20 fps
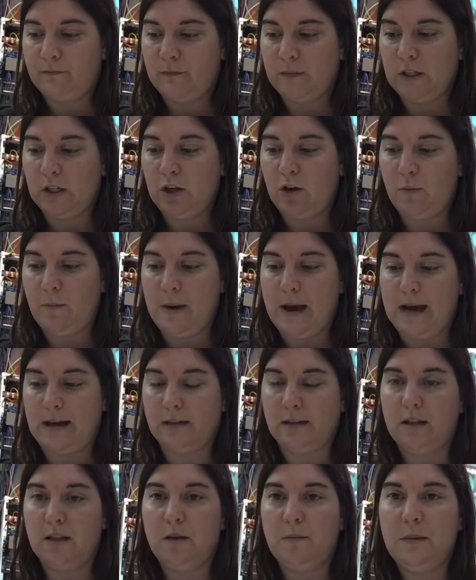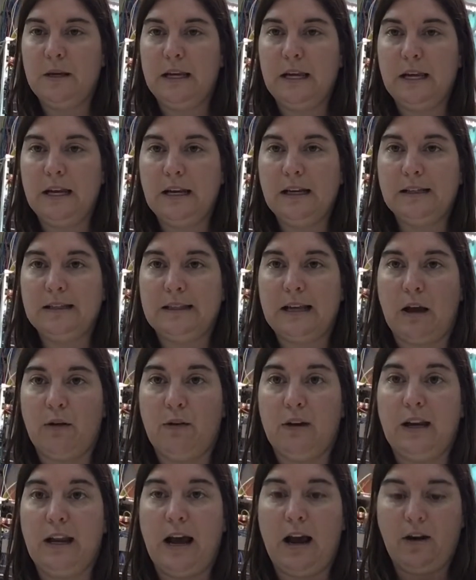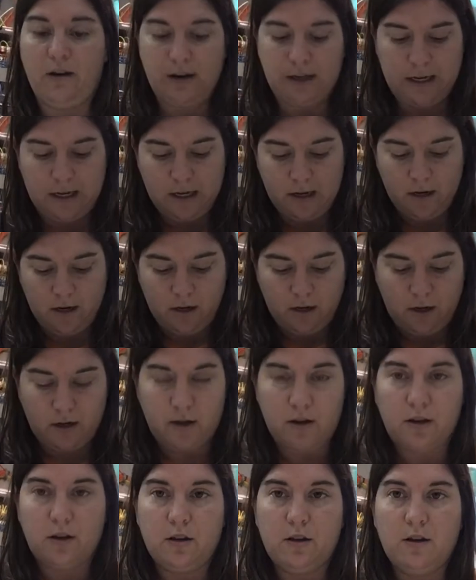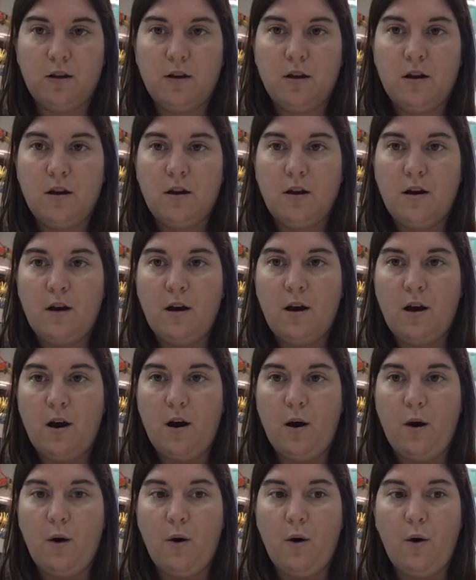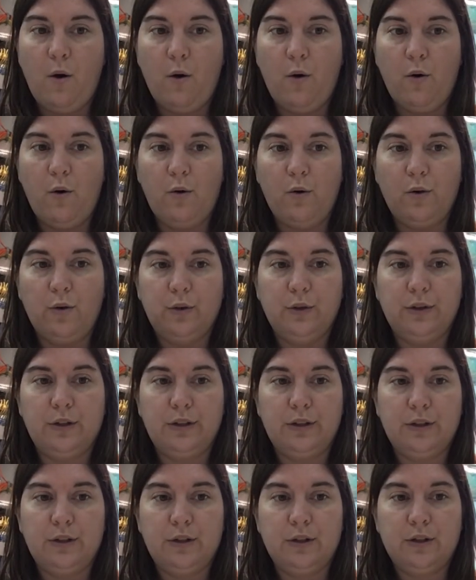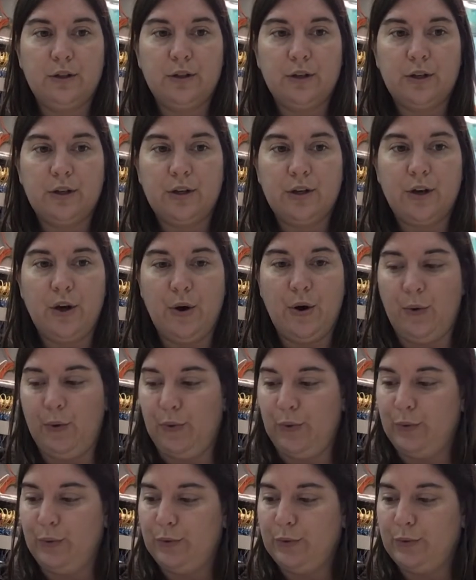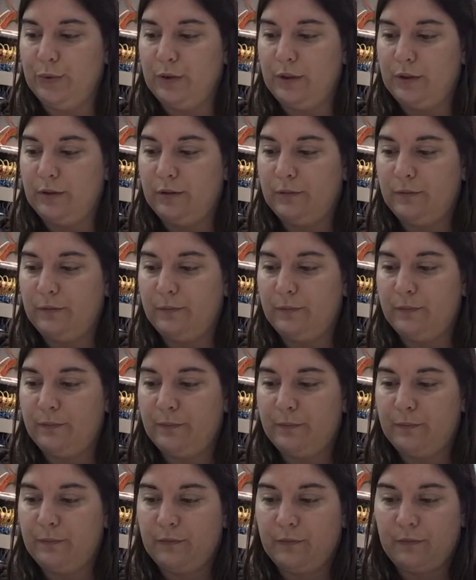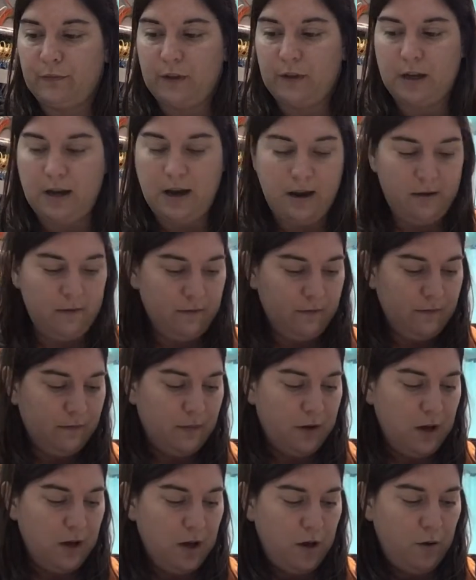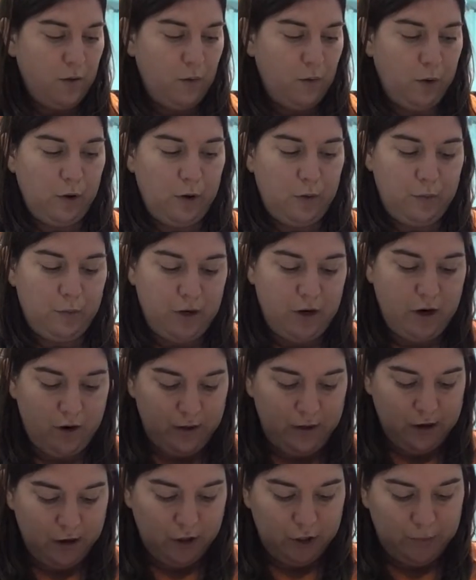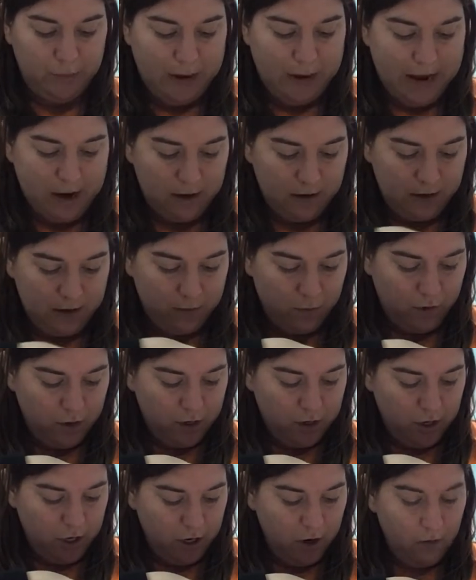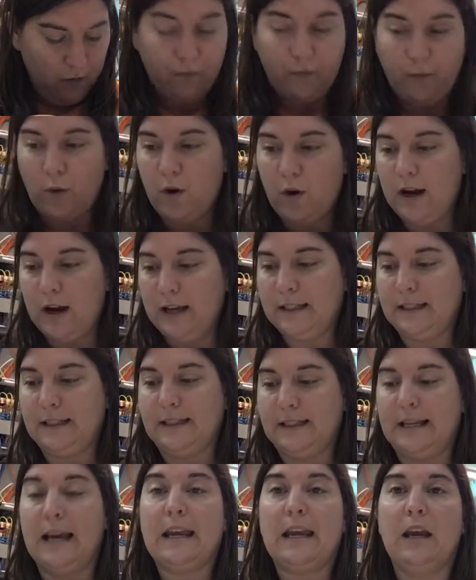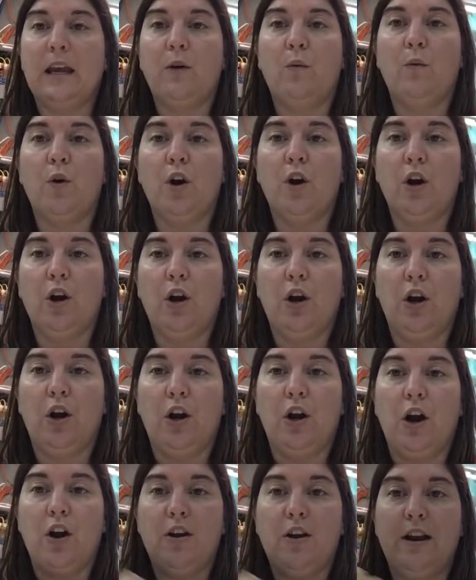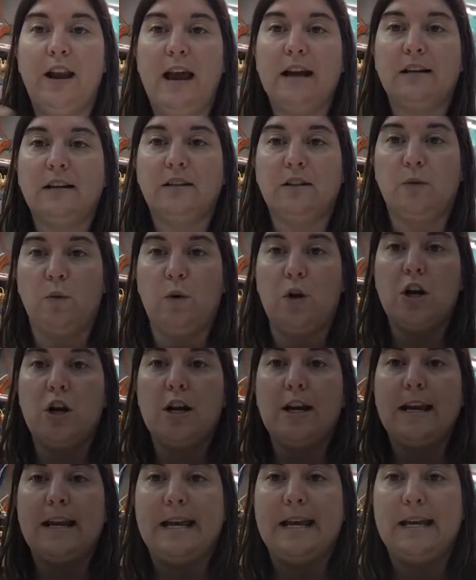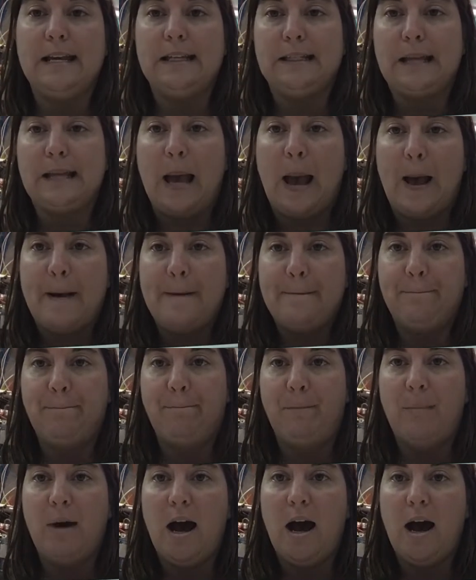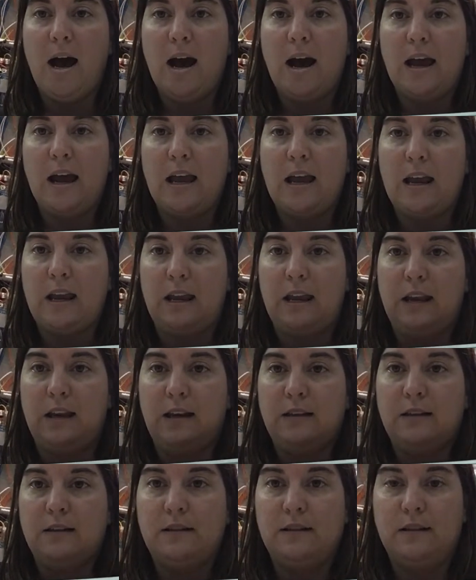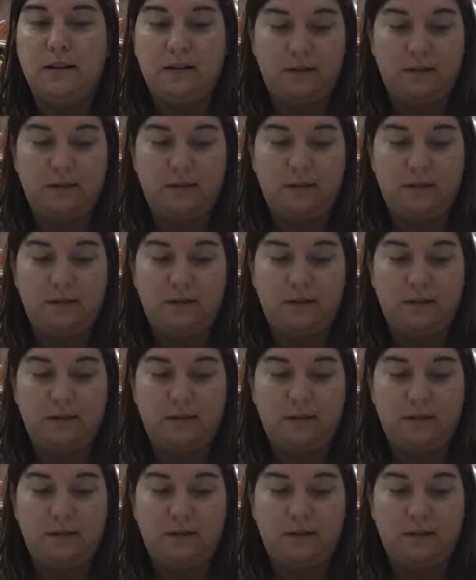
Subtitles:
Go back to the beginning, sound it out again. K, old, cold. Okay, we're going to put our letters back and we're going to go for a second word. Our next word is mind.